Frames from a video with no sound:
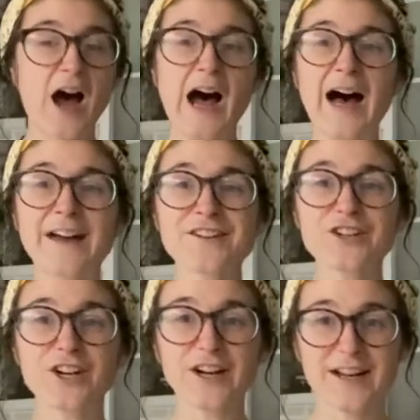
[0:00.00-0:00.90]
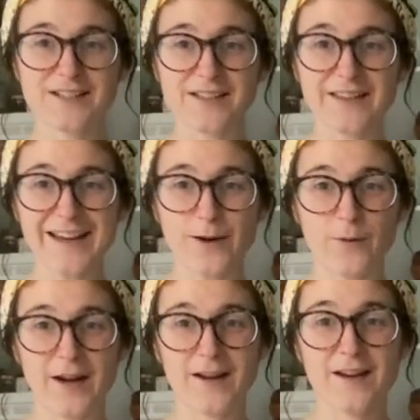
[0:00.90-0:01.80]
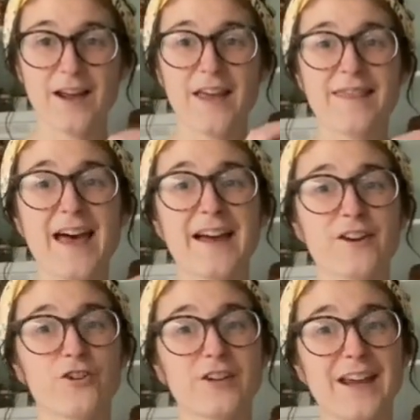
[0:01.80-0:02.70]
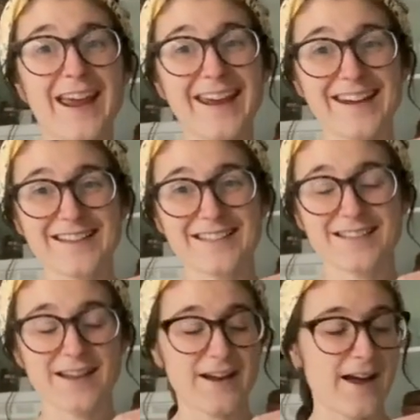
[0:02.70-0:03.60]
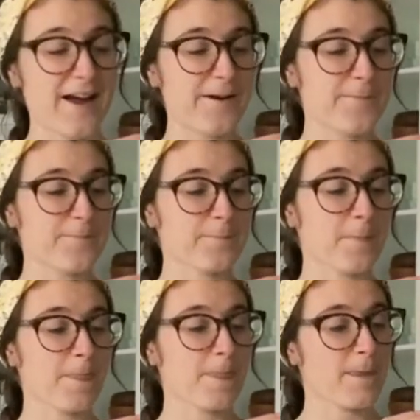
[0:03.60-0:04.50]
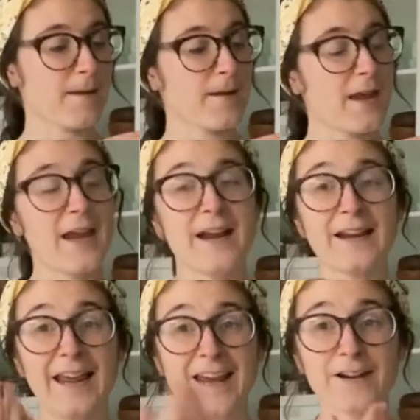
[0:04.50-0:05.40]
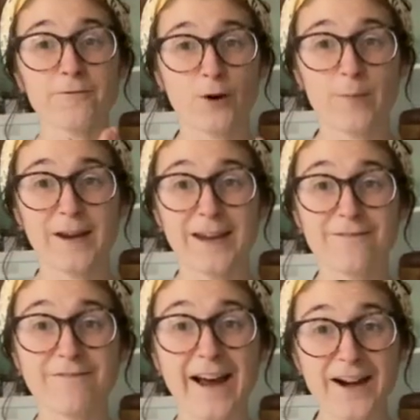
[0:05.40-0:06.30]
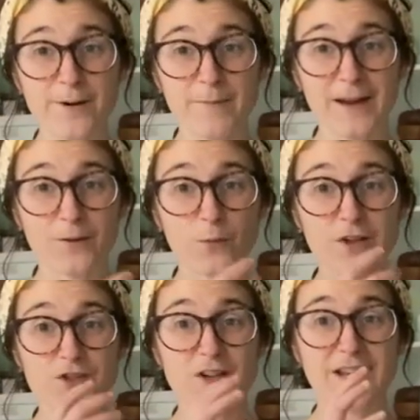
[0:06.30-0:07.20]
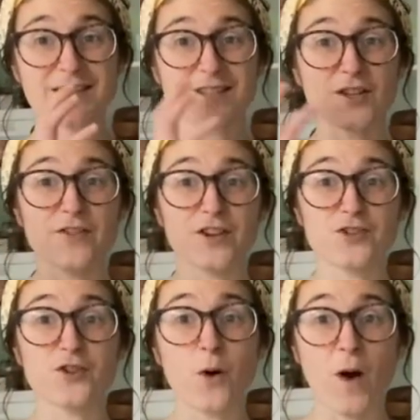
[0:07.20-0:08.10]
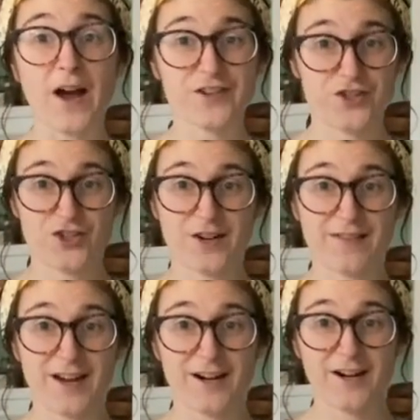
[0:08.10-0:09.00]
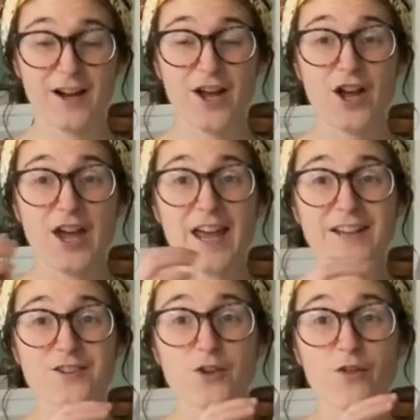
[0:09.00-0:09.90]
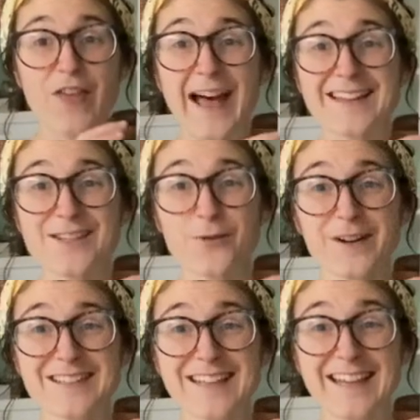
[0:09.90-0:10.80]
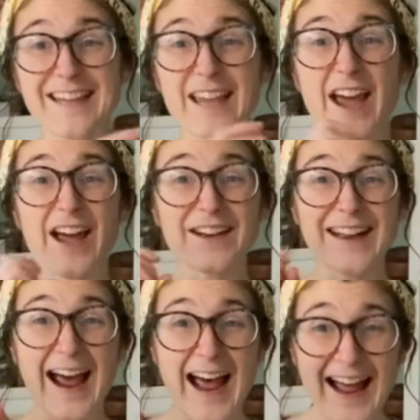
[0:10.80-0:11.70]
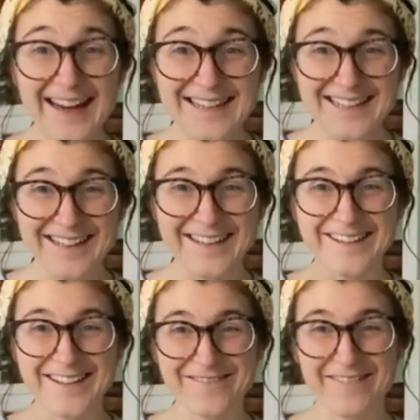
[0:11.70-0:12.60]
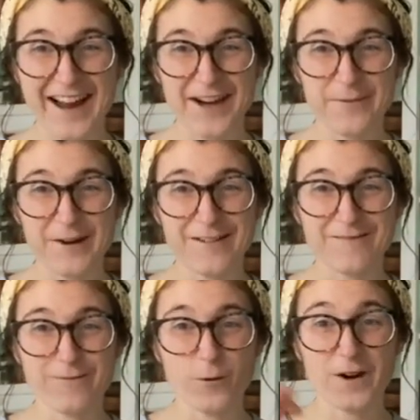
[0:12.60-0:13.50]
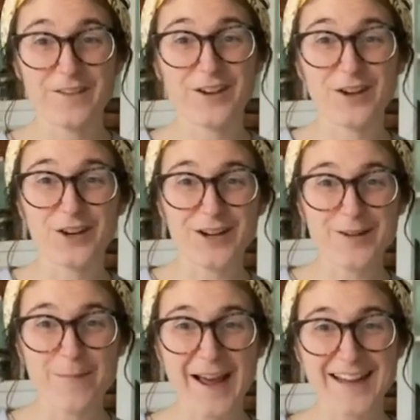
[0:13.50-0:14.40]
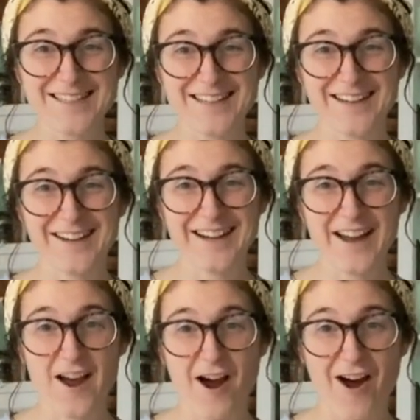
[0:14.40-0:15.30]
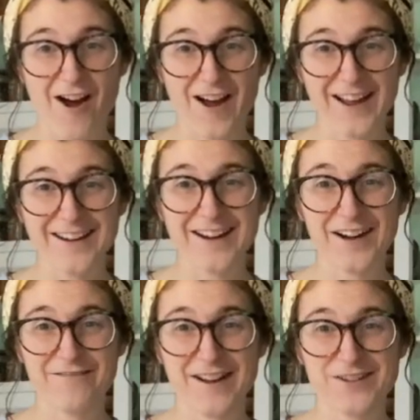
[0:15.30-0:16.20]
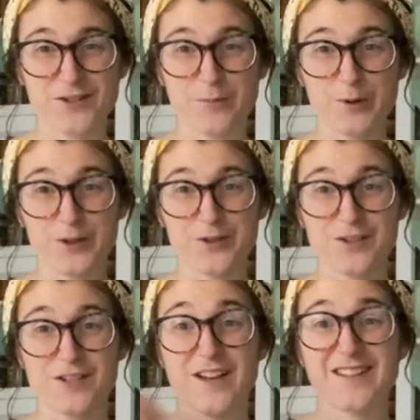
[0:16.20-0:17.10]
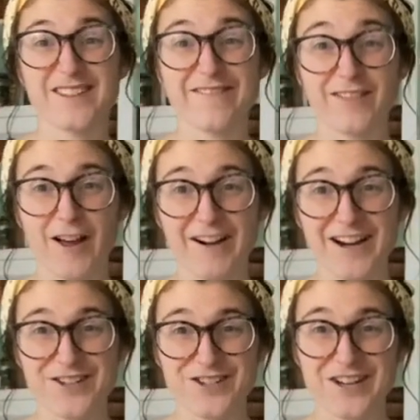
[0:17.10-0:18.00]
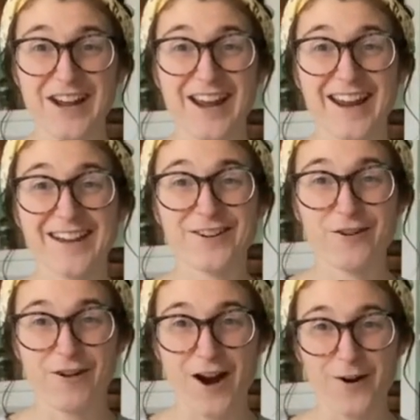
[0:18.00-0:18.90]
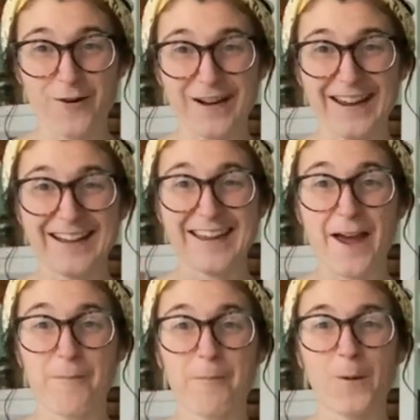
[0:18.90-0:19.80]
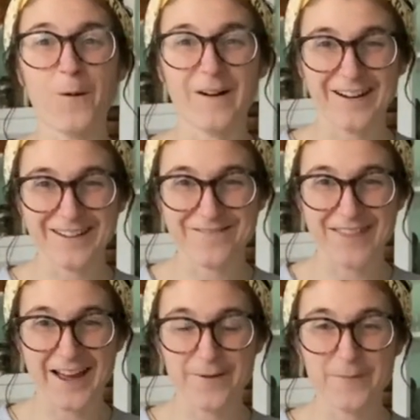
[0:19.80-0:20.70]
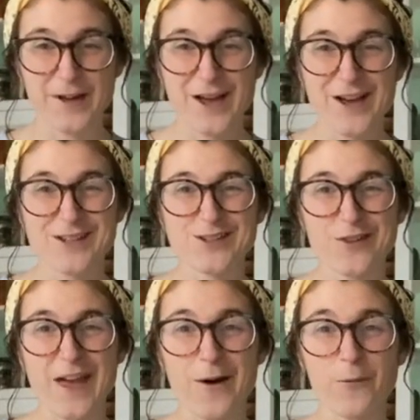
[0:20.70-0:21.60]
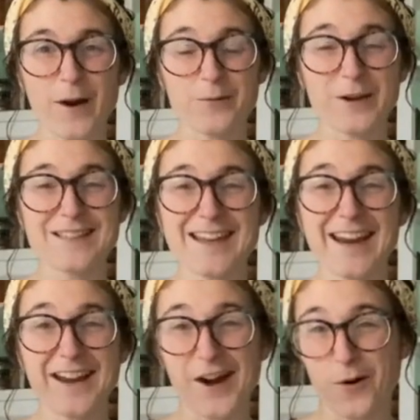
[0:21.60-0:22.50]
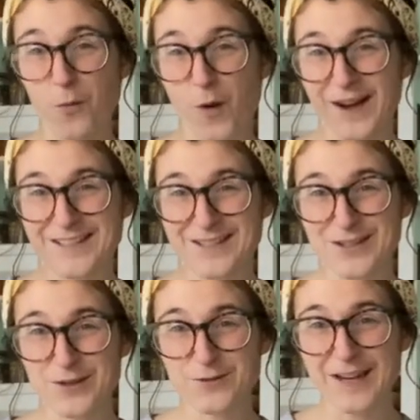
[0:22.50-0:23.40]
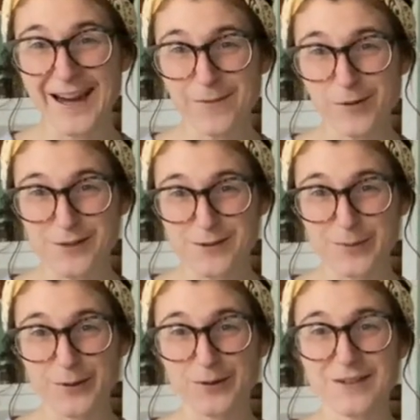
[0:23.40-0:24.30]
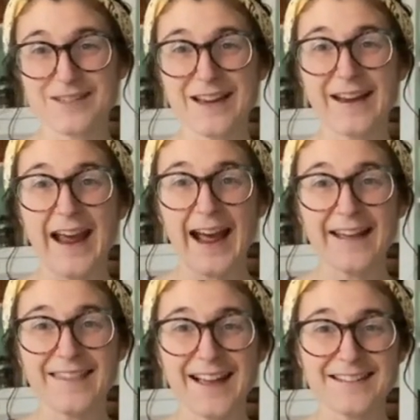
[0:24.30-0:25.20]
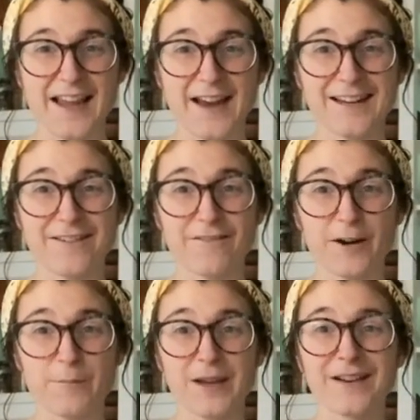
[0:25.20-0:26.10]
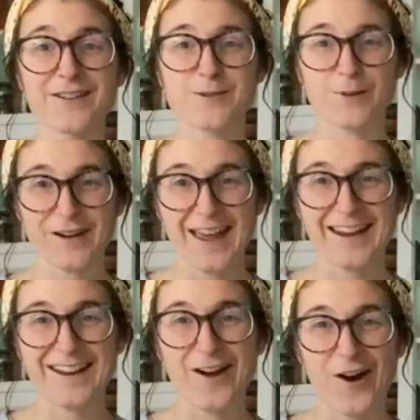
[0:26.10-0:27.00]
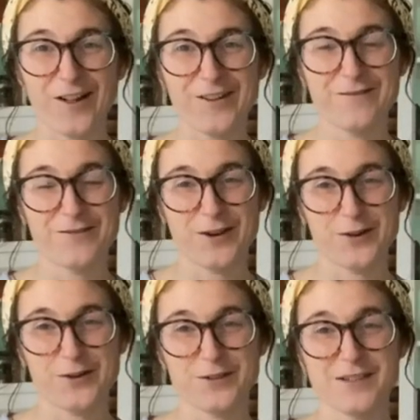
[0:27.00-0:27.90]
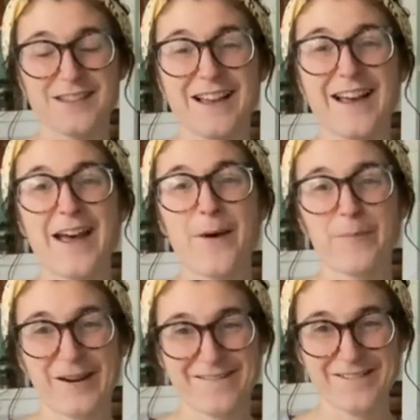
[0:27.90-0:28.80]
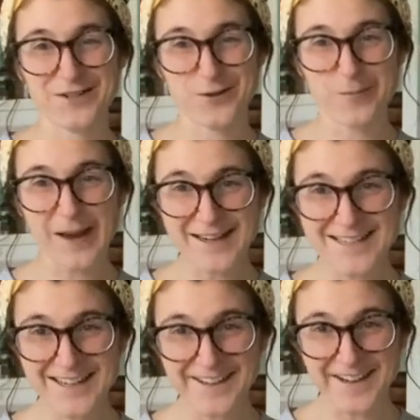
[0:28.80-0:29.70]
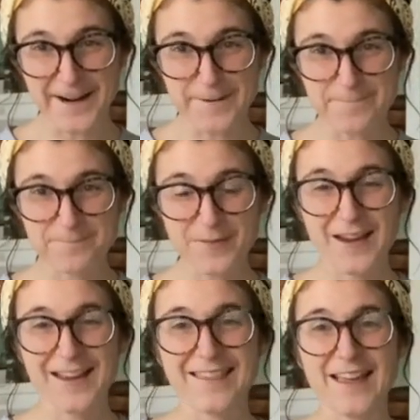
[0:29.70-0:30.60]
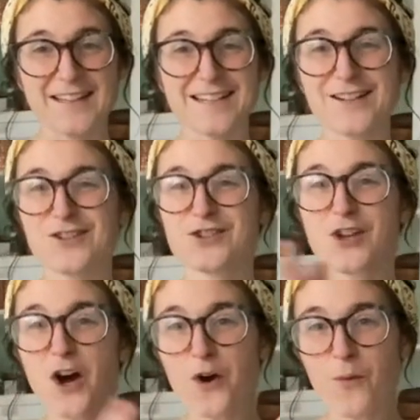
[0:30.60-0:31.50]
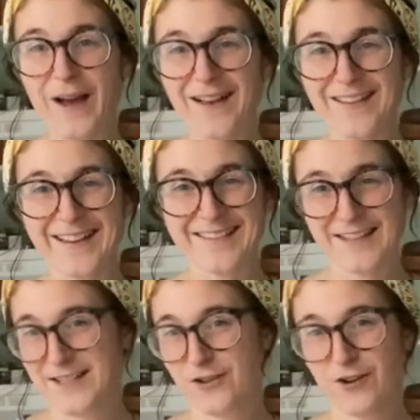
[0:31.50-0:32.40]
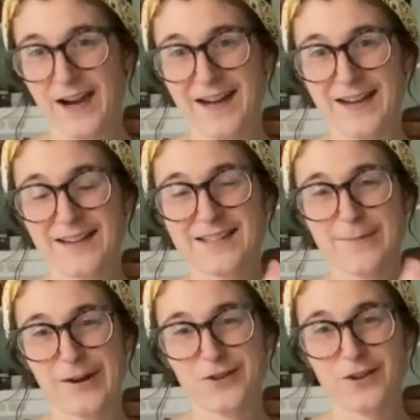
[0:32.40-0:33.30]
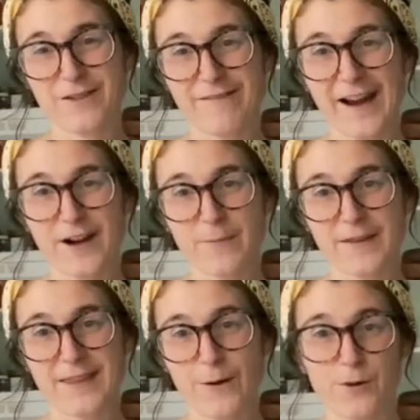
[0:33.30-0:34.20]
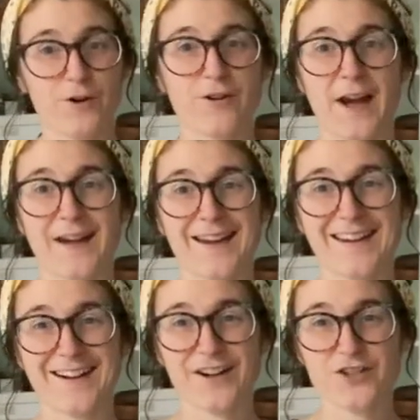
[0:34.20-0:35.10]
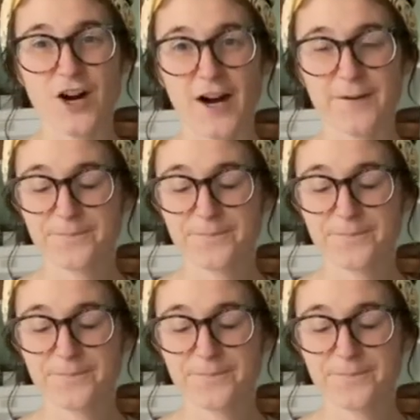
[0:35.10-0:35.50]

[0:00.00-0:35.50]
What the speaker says: under its liquid that creates an anaerobic environment, which is there's no oxygen there. And so that's going to an ideal environment for the good bacteria on our vegetables to flourish and grow and get more of them, so that when we take our 1 to 2 tablespoons and add that to any of our meals, we're getting all of those beneficial bacteria that did so well in this great special environment that we're creating in our jar.